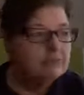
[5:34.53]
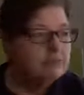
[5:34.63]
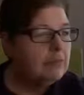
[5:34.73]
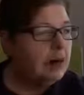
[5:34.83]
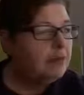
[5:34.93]

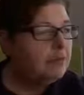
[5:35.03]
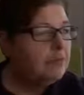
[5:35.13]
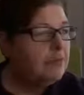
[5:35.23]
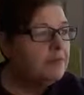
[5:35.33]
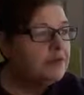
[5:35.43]
I don't know
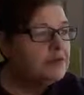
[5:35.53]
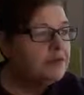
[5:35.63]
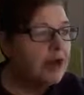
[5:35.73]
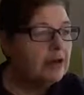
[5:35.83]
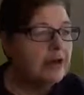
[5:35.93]
what version.
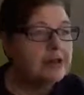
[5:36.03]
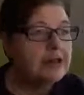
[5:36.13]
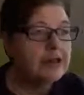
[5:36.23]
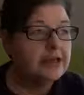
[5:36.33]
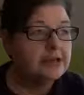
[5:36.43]
Oh, that's
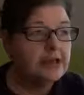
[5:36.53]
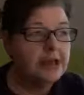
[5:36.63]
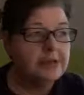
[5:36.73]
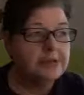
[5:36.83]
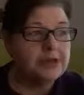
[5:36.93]
King
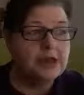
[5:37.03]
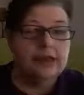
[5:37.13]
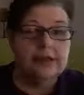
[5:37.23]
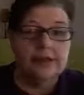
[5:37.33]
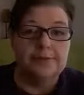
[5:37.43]
James.
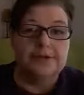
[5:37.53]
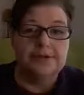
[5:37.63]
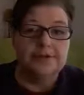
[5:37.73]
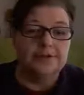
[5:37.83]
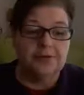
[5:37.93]
Let me
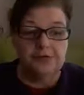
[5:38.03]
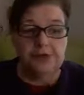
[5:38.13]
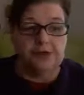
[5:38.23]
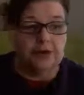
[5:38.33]
shift the version.